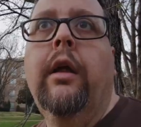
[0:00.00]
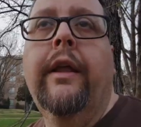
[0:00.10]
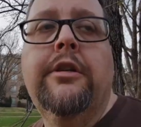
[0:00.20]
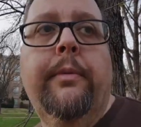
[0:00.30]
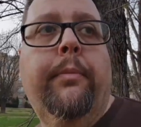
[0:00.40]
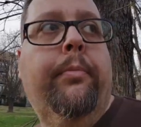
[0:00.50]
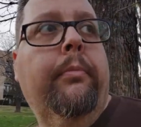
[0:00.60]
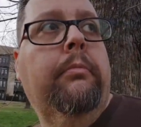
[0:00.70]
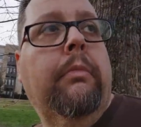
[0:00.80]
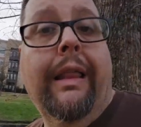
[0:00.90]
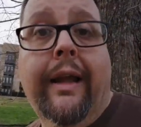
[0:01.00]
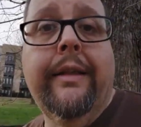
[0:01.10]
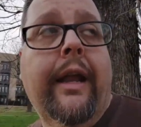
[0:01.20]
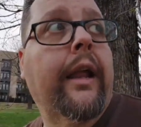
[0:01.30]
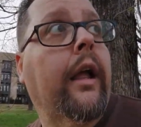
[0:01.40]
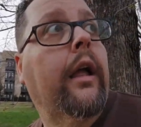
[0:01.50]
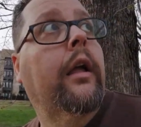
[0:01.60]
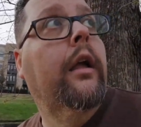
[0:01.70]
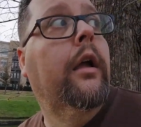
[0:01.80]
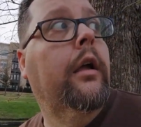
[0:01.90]
And that should be, I like that.
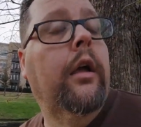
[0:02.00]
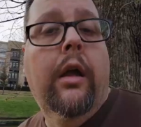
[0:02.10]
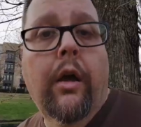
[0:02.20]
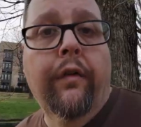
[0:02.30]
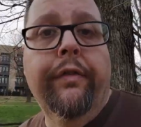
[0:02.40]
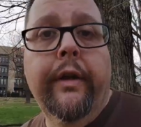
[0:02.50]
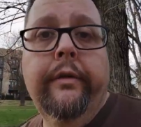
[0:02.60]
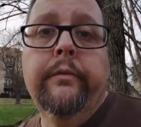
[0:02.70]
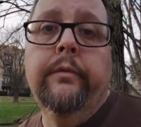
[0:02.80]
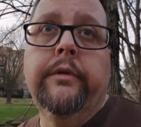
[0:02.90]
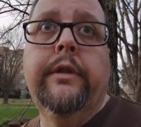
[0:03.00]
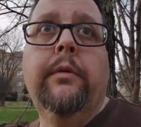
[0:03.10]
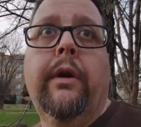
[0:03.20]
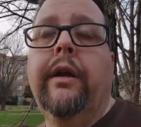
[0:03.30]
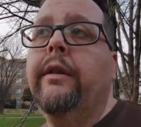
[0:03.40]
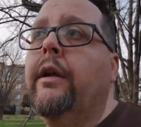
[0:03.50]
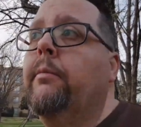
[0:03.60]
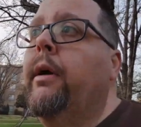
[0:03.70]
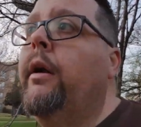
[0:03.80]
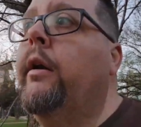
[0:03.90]
Hopefully. We'll see what I think
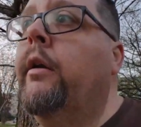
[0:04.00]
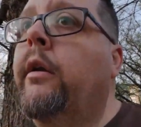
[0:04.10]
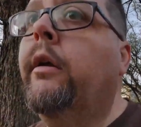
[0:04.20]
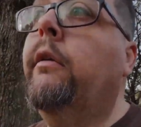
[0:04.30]
about it in